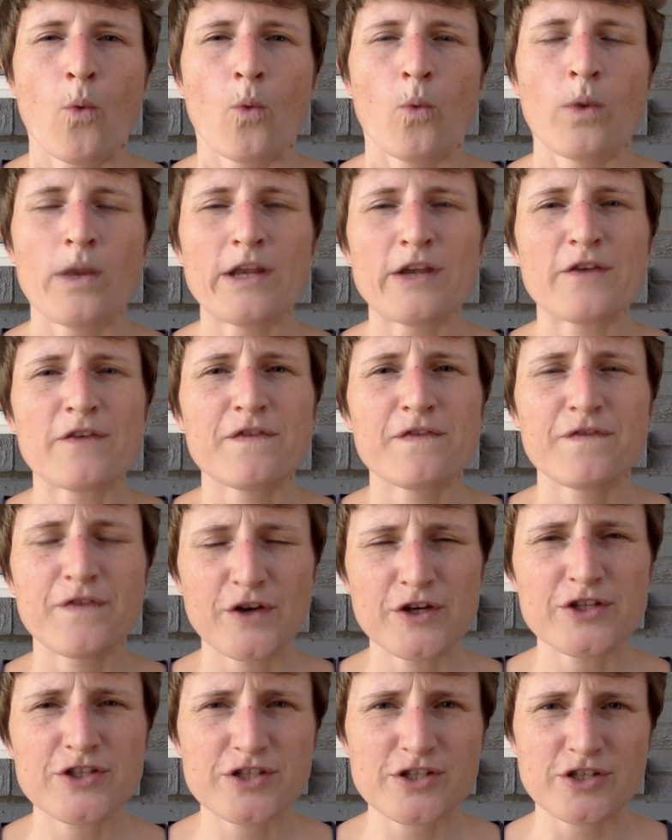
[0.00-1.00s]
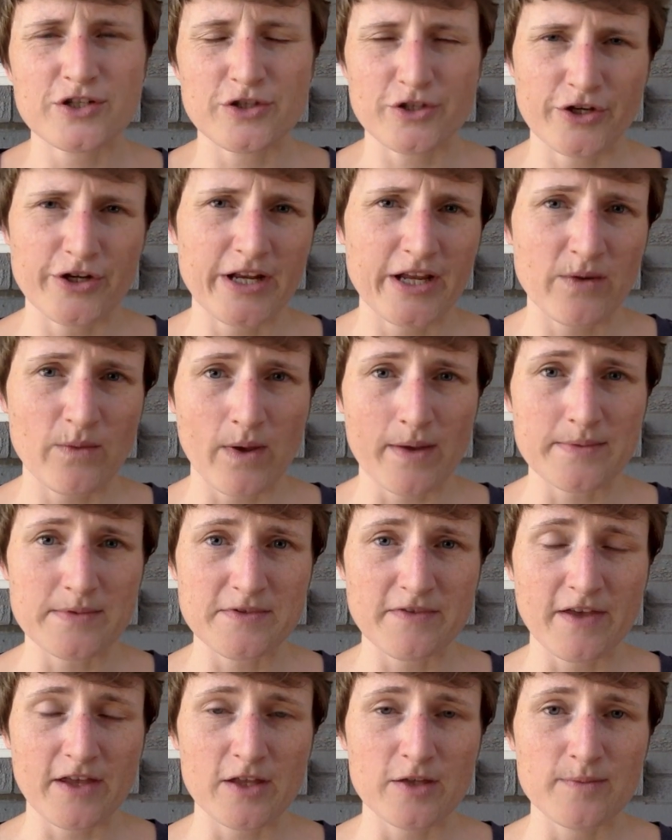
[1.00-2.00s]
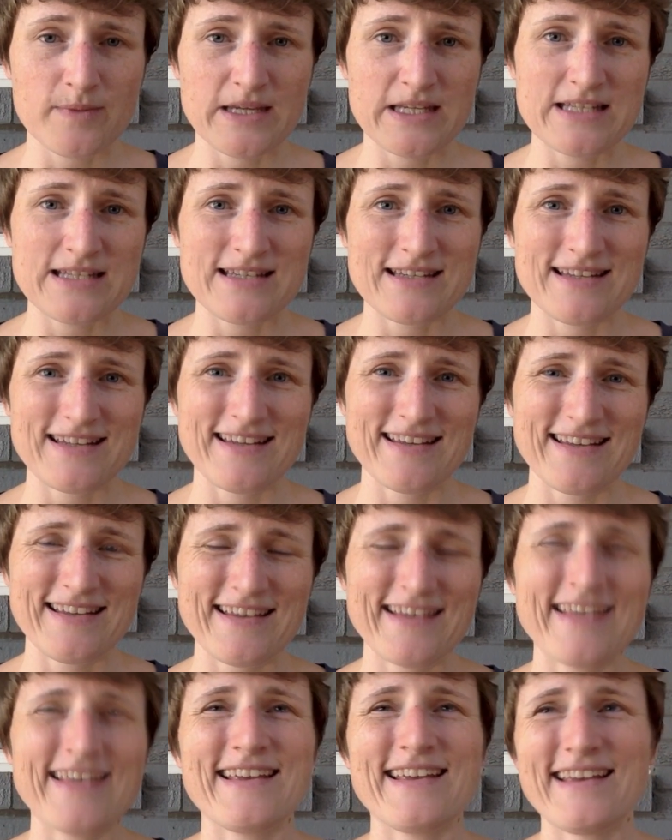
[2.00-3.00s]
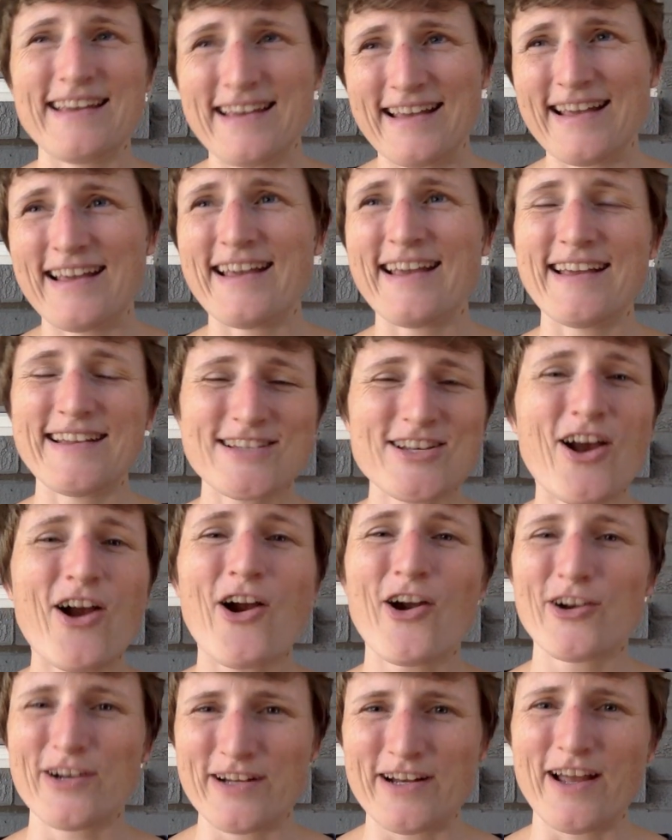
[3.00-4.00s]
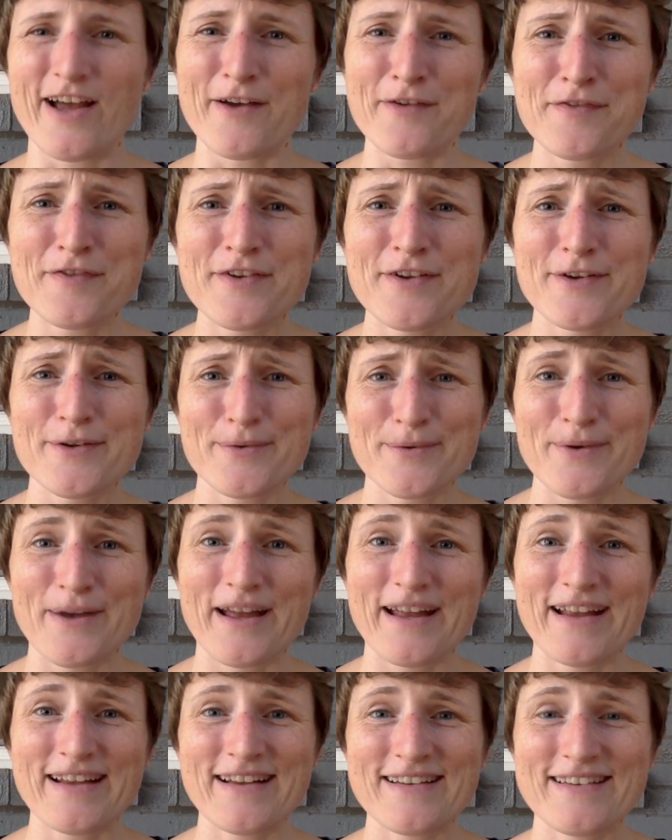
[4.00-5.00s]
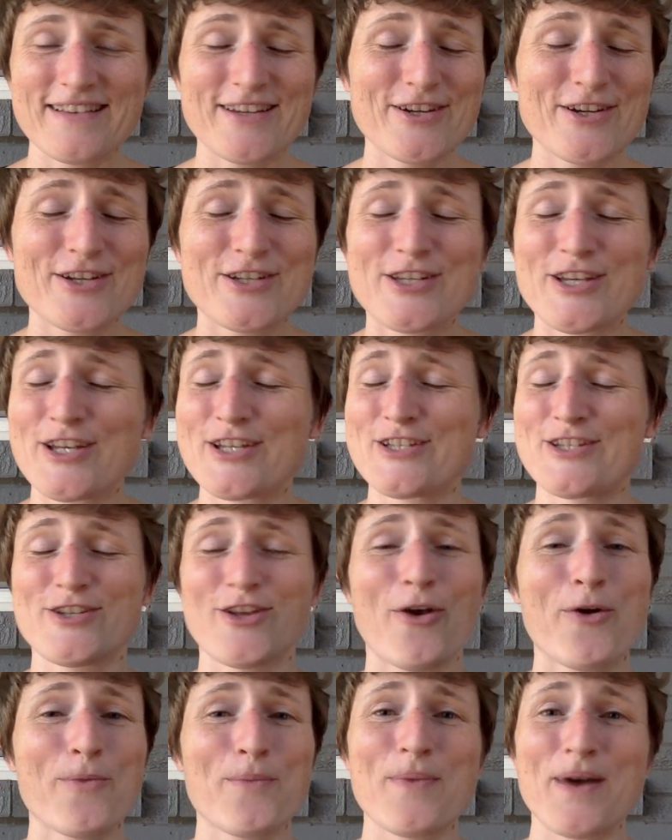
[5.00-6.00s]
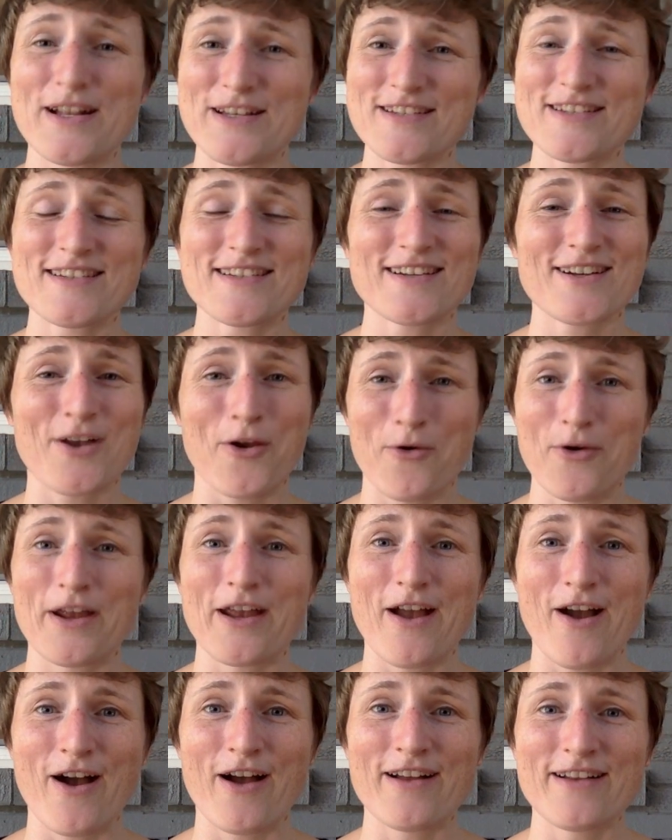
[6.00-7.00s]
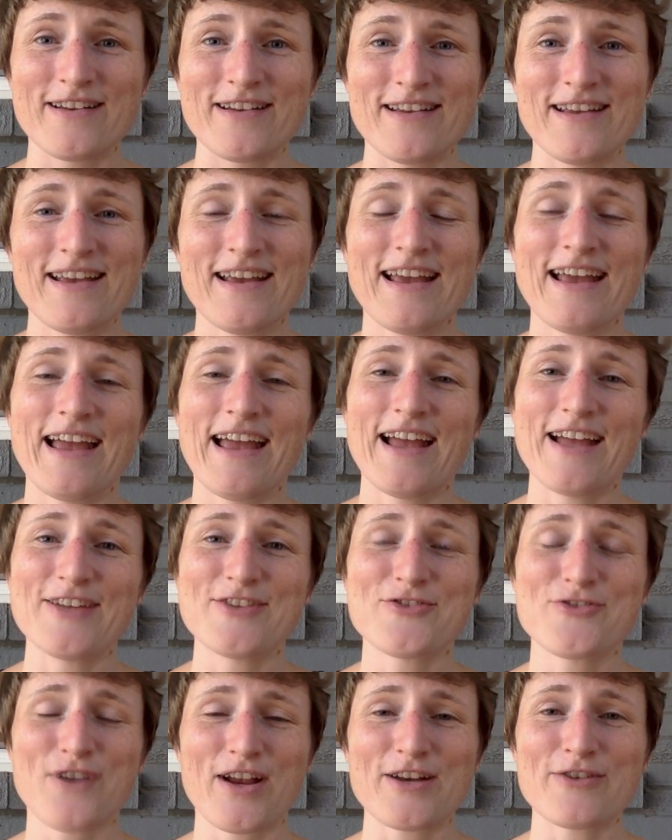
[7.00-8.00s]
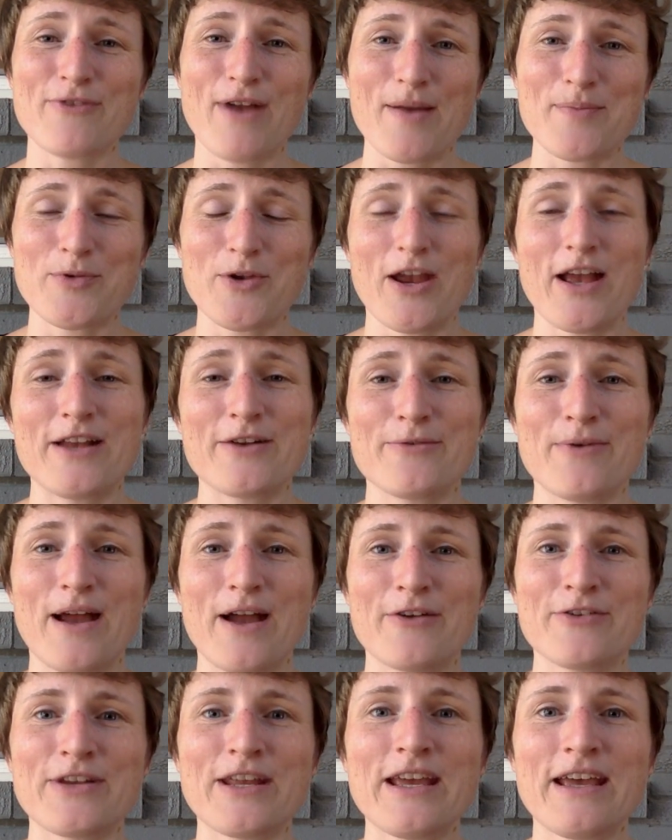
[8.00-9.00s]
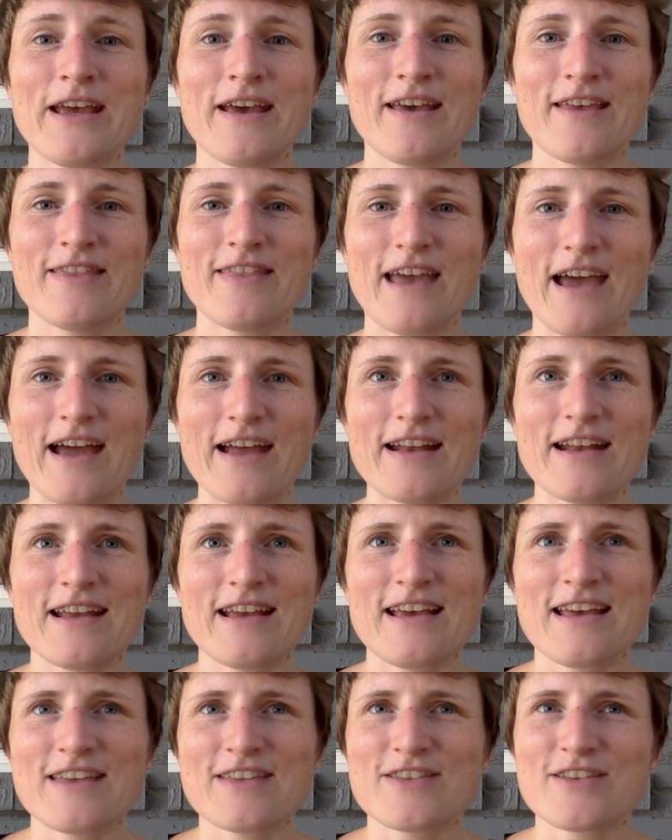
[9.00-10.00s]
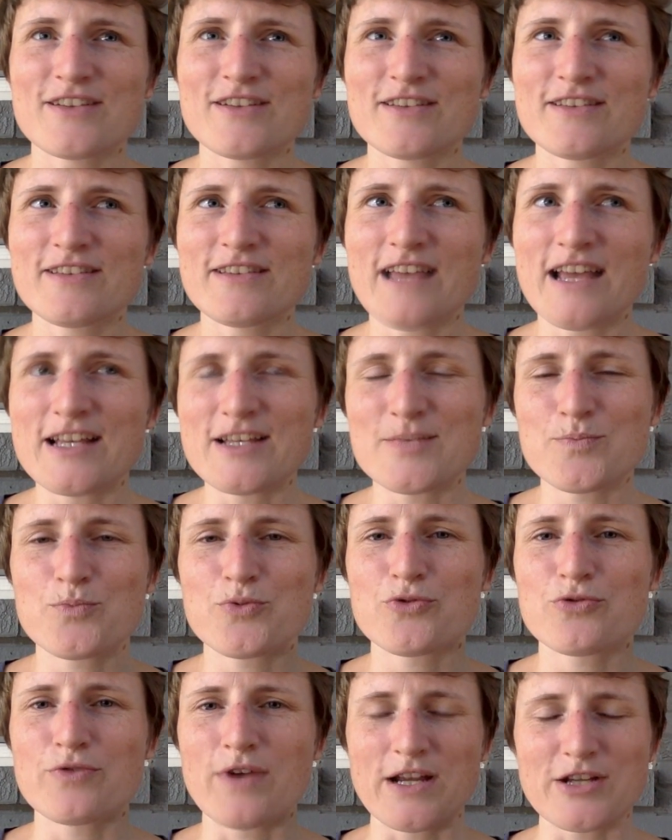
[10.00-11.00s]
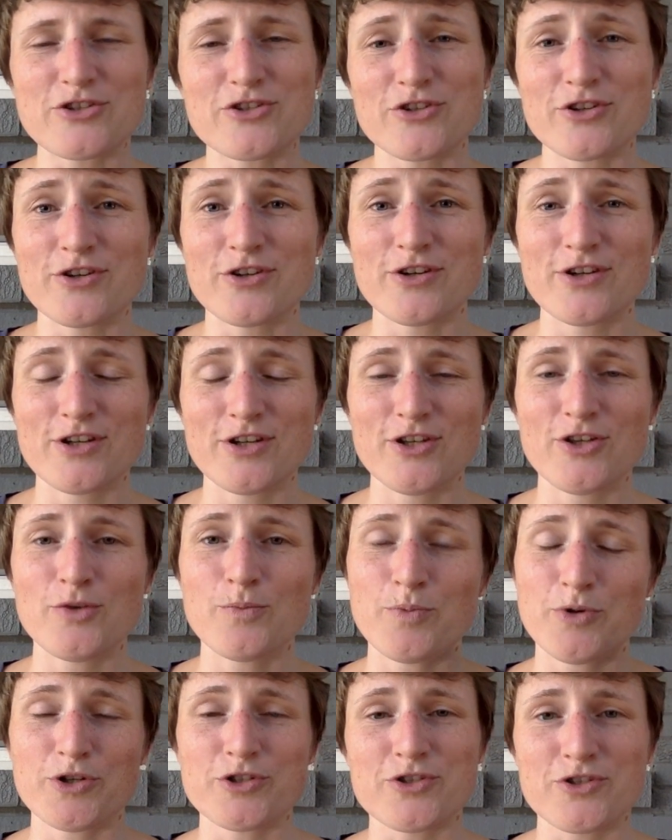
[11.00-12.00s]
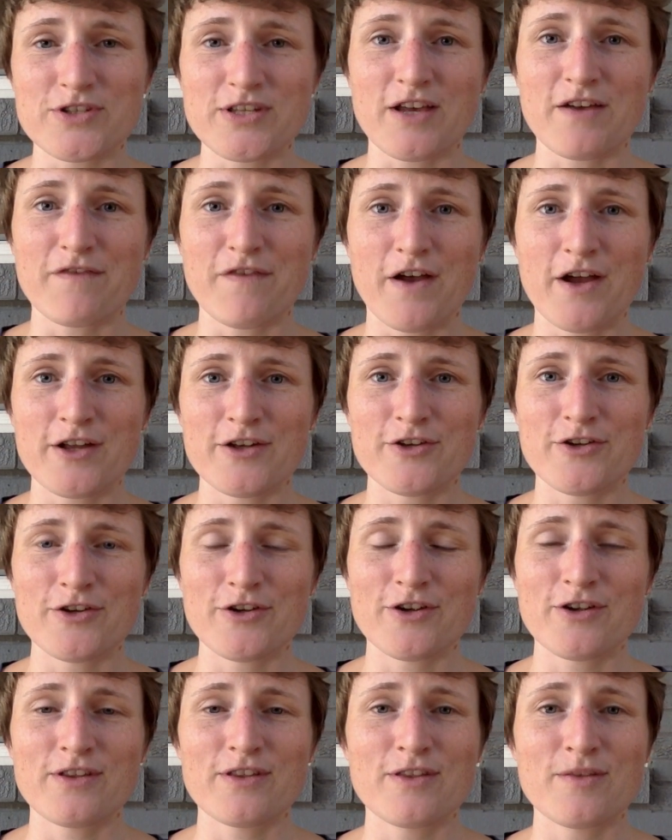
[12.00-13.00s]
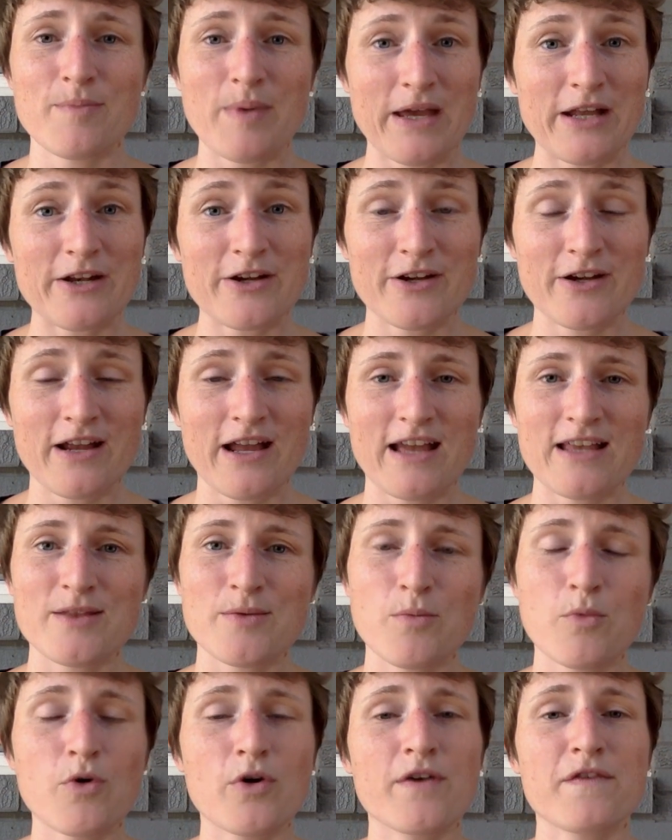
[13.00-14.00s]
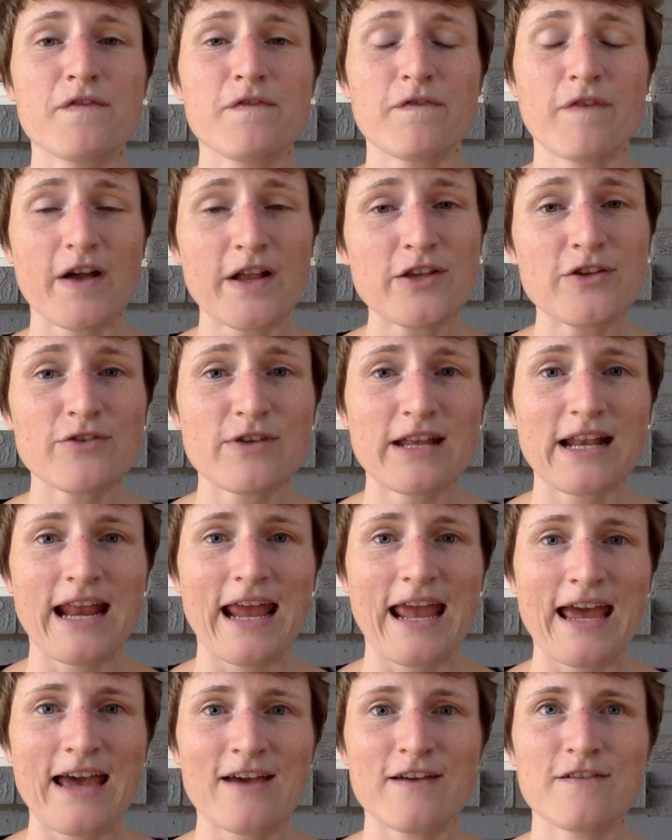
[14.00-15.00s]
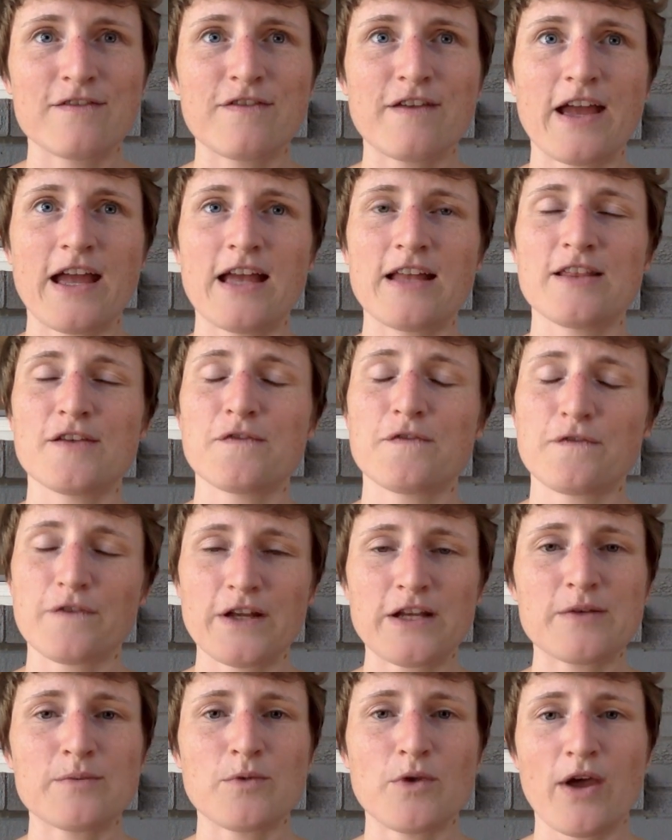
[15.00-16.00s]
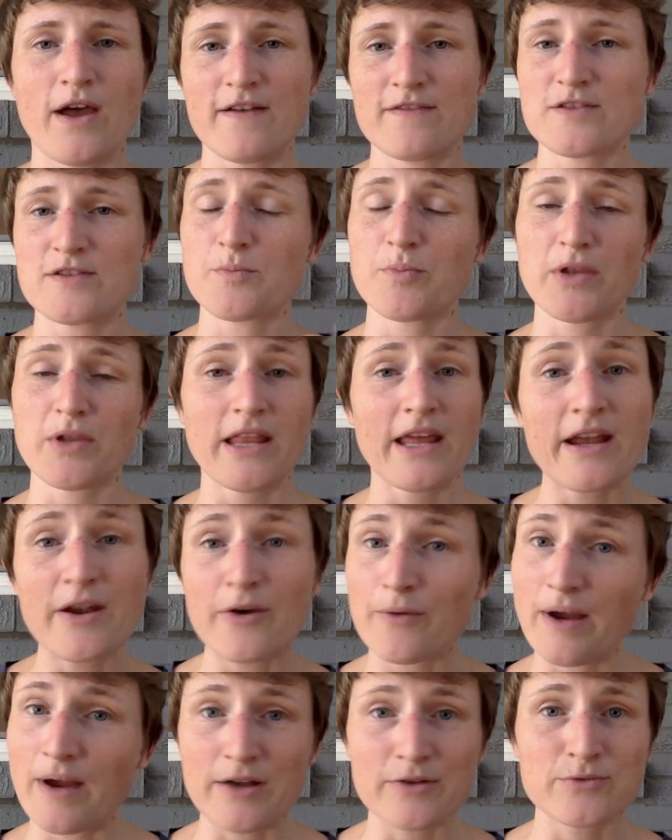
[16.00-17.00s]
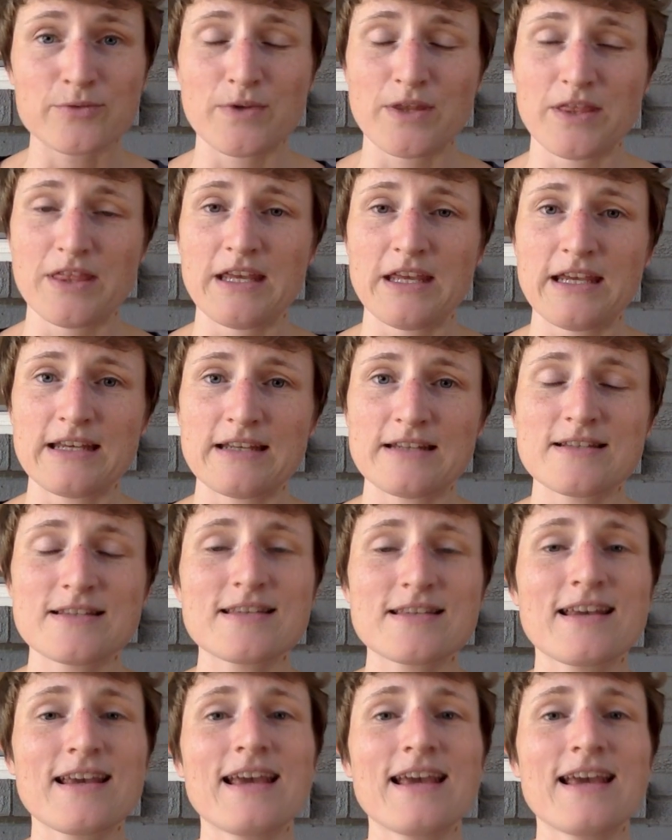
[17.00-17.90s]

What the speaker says: When you're first learning web development, it's hard enough, right? There's just so much going on and trying to wrap your head around that the less pressure you put yourself under, the better, and the more fun you can have and the freedom you have to play around with things,